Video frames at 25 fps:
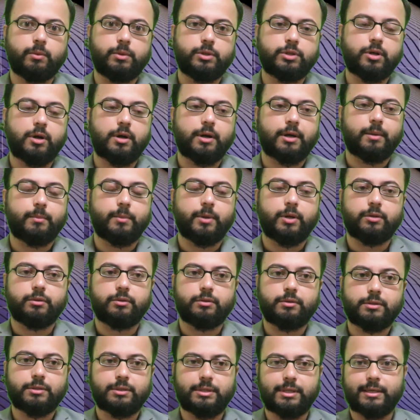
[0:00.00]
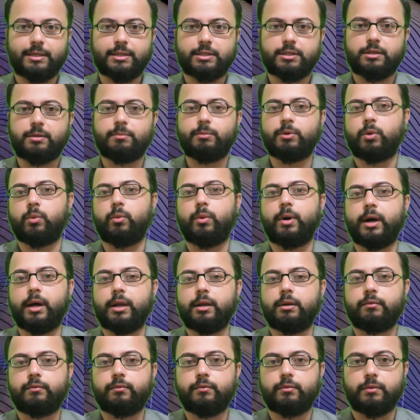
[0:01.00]
We talk about those things, number
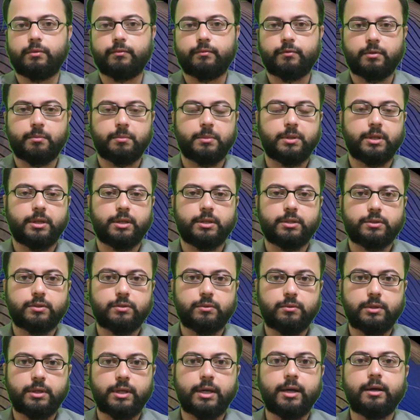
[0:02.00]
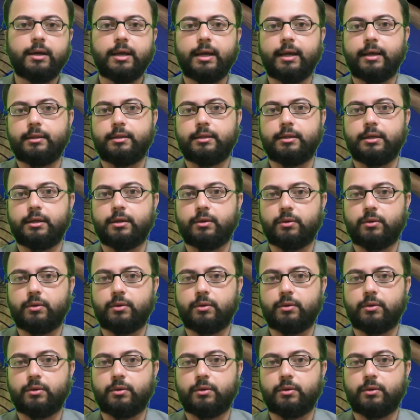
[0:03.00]
one, from the Sunnah and the